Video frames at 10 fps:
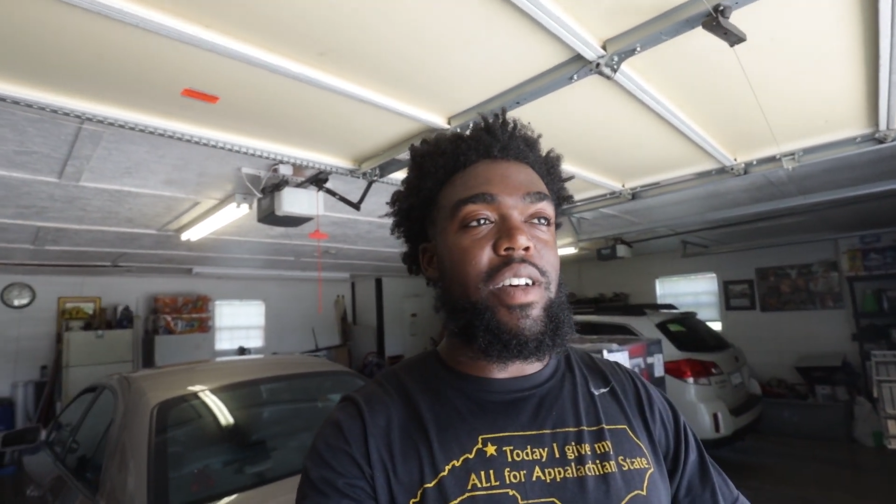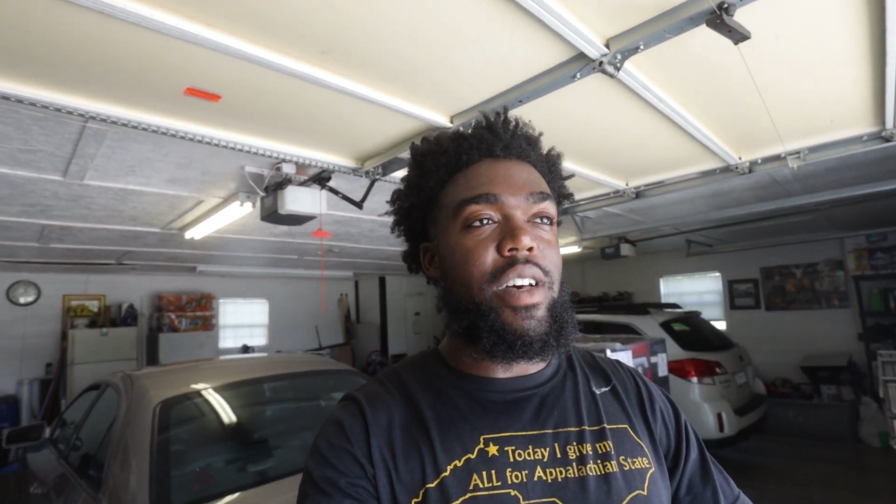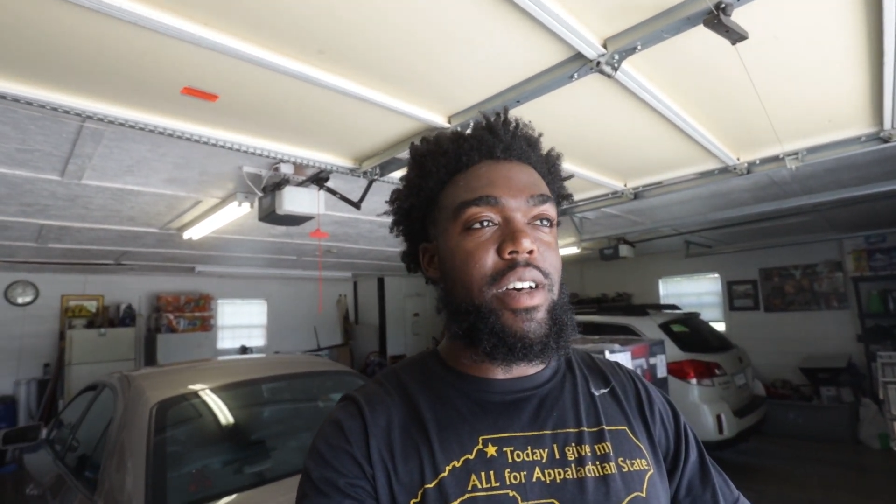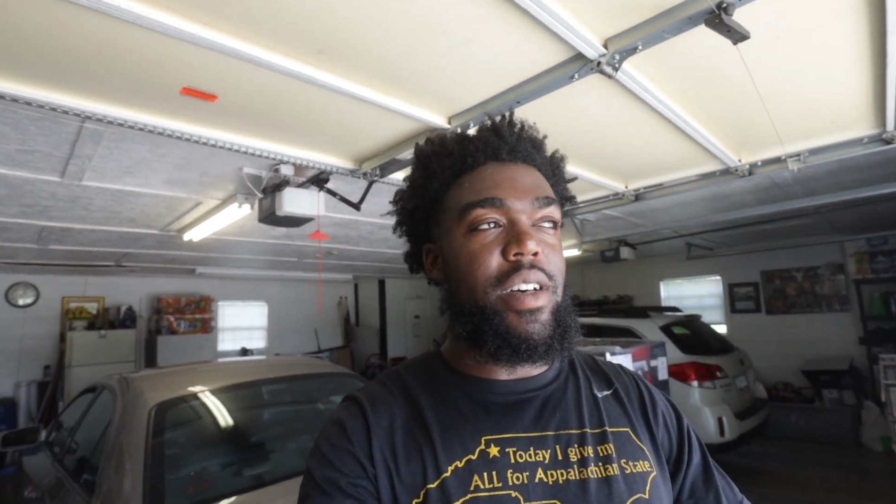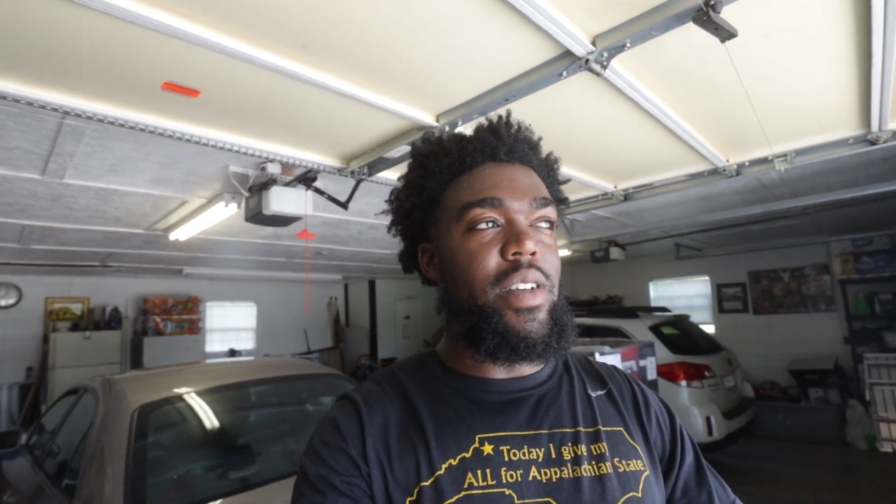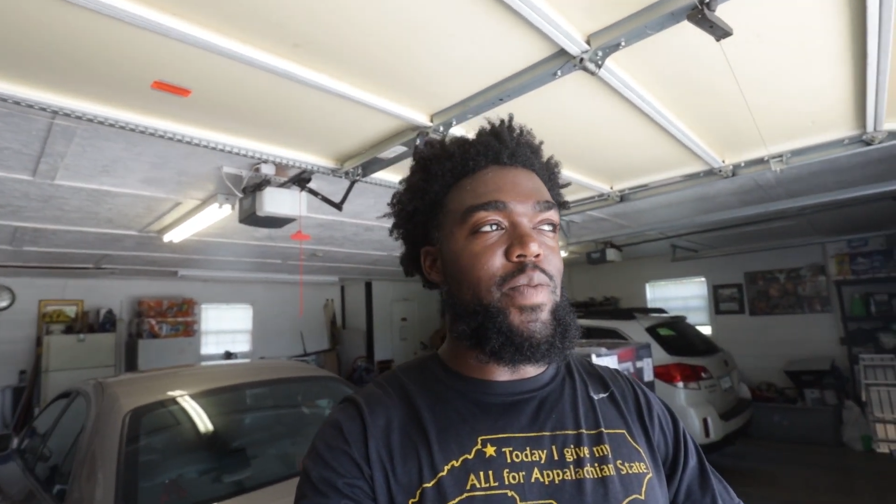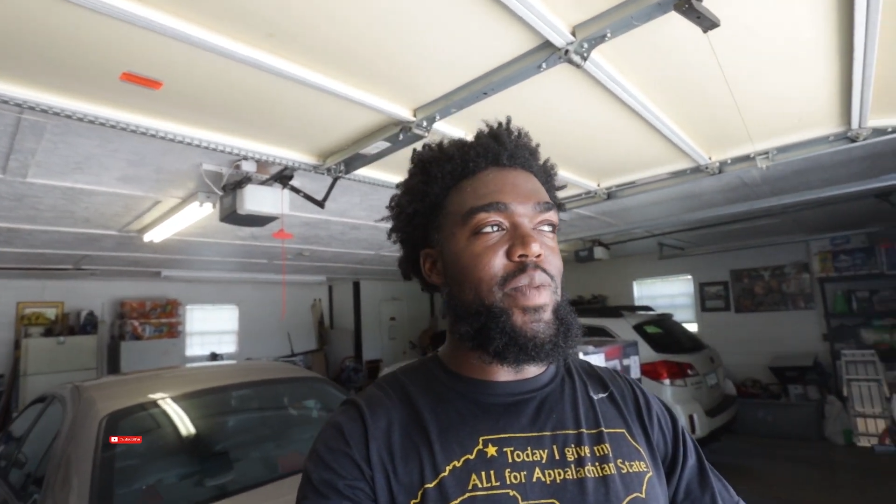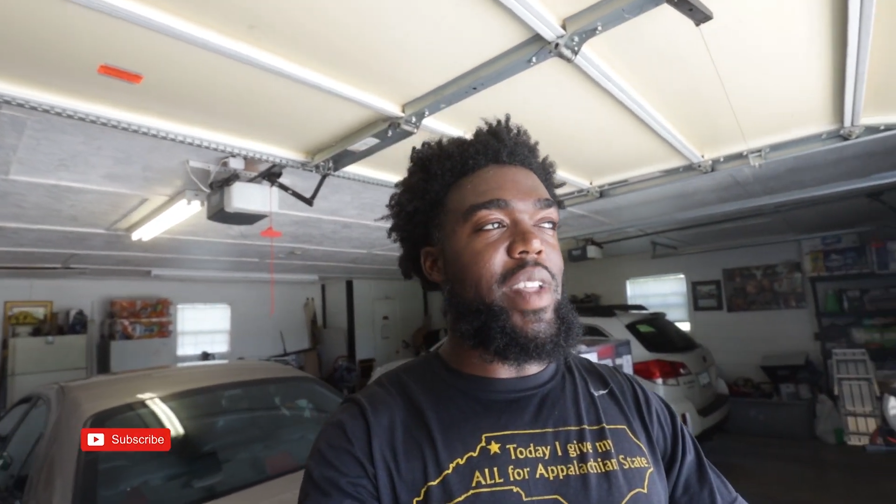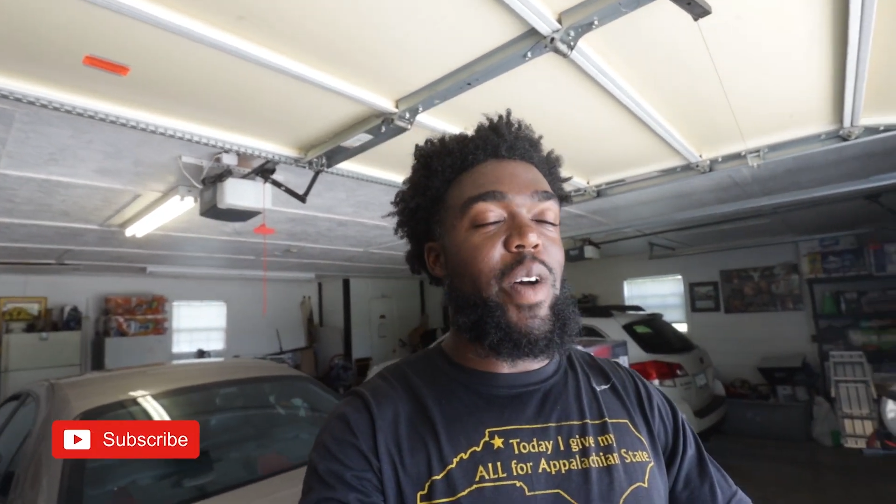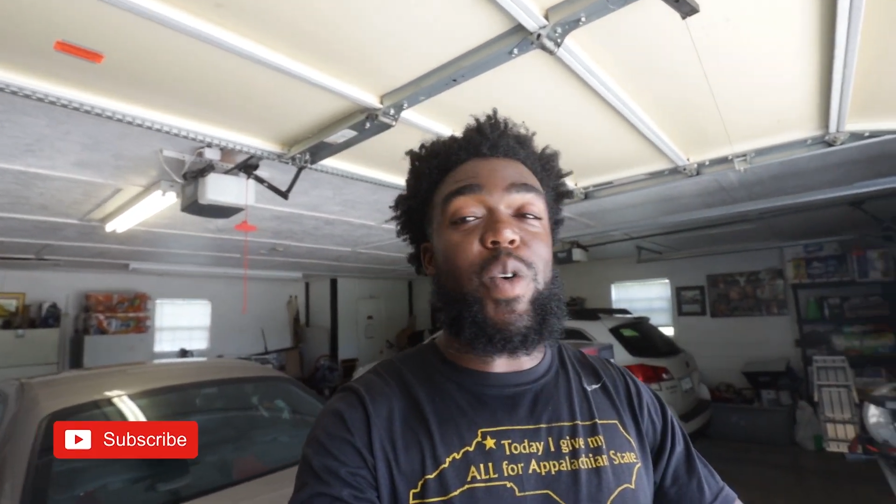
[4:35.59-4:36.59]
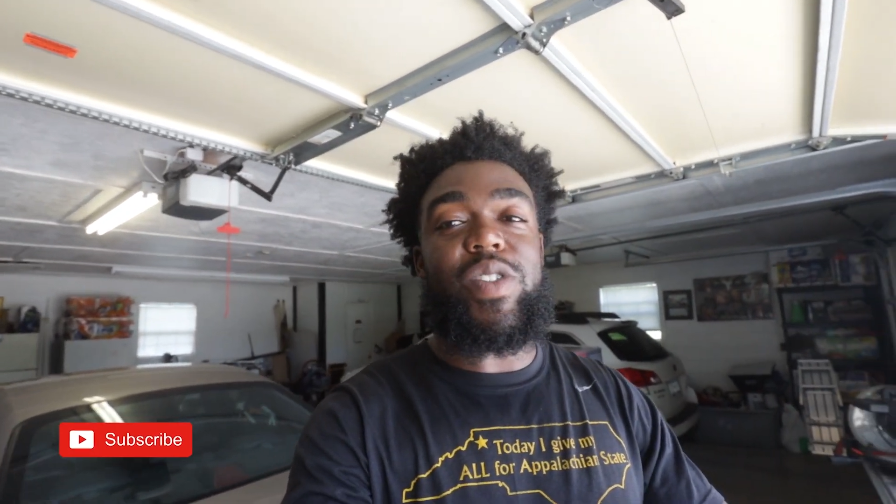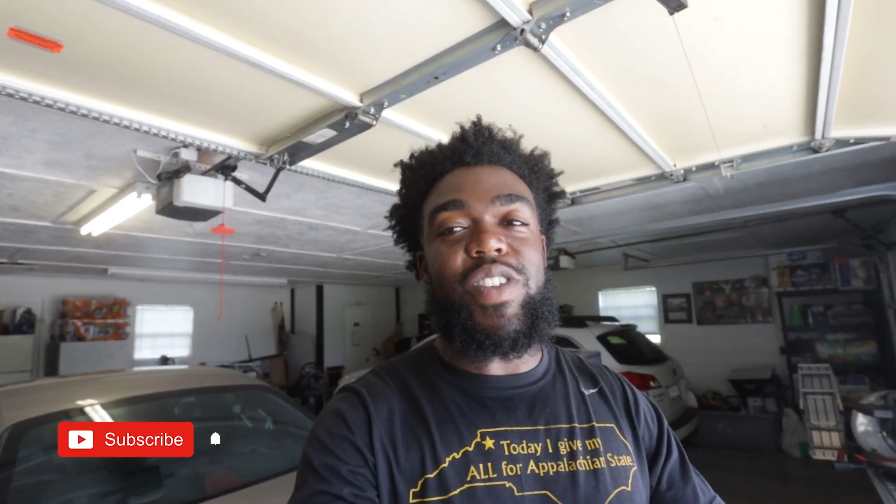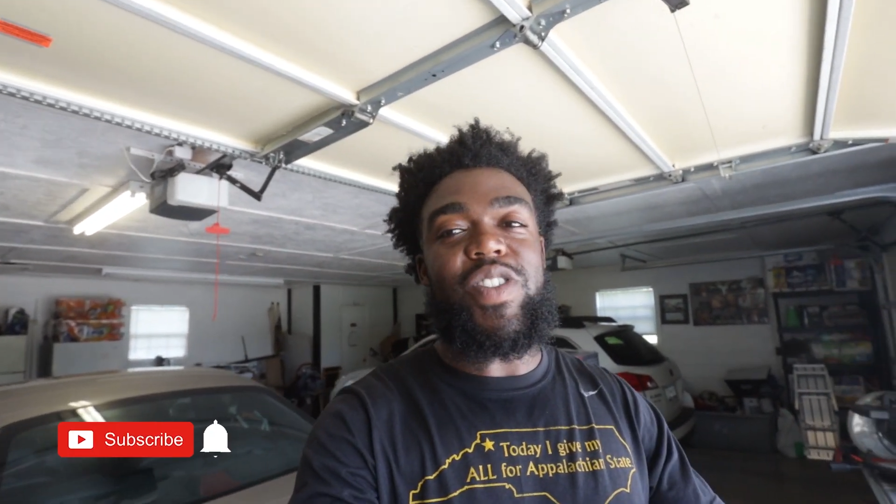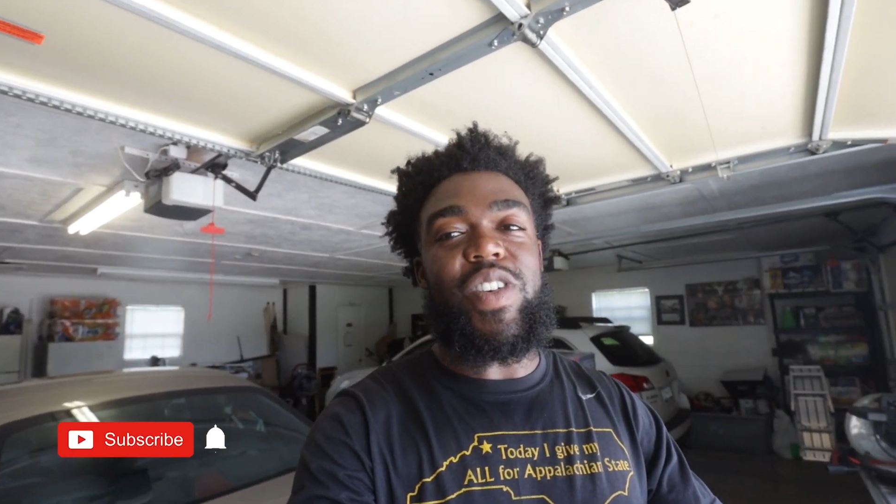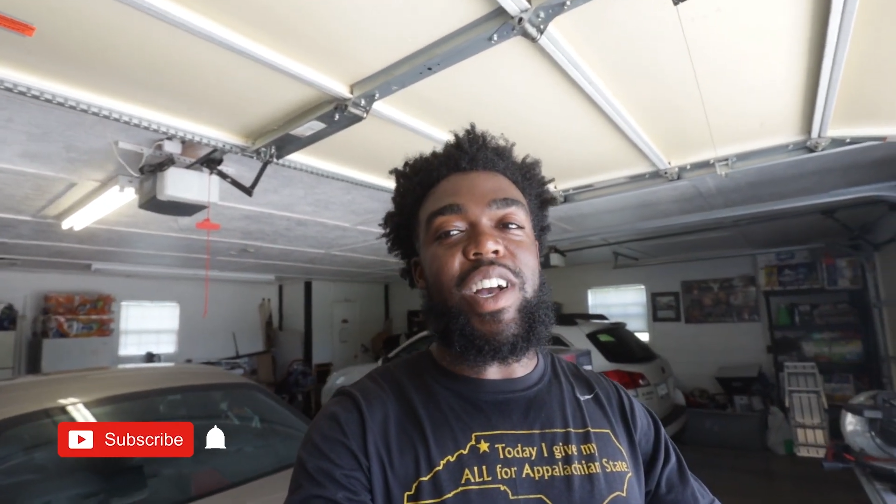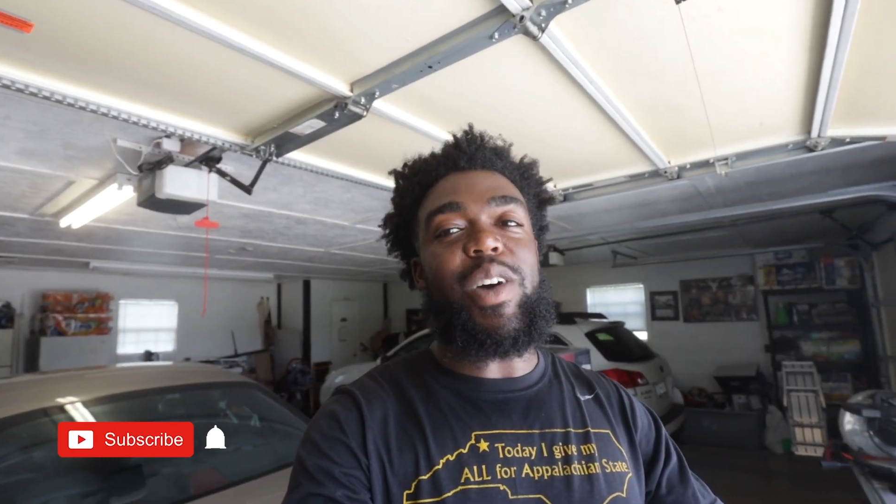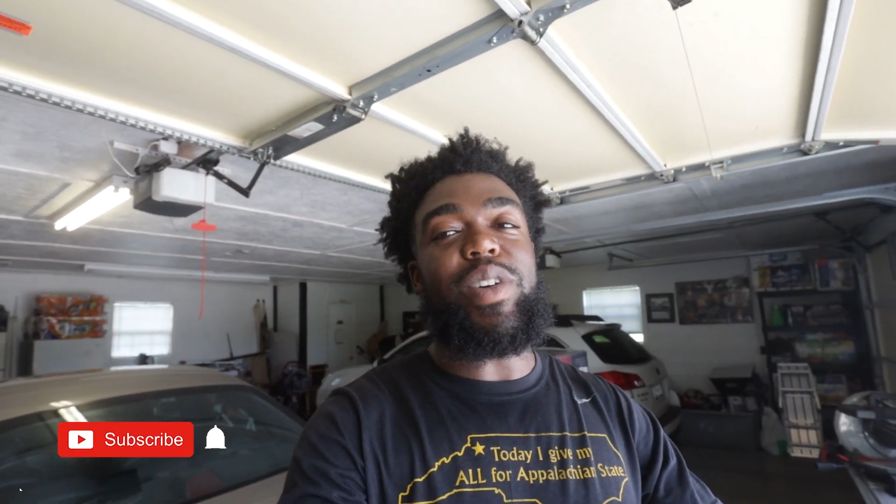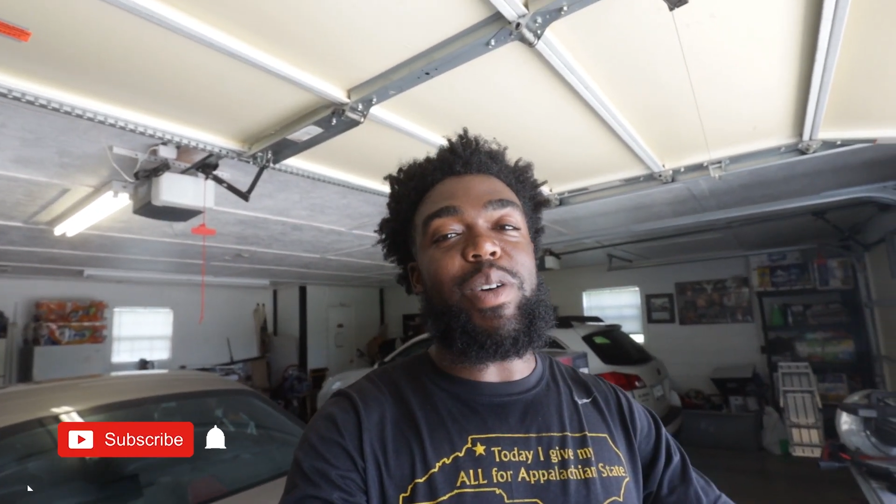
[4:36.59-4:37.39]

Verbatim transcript: Uh, I was gonna show you all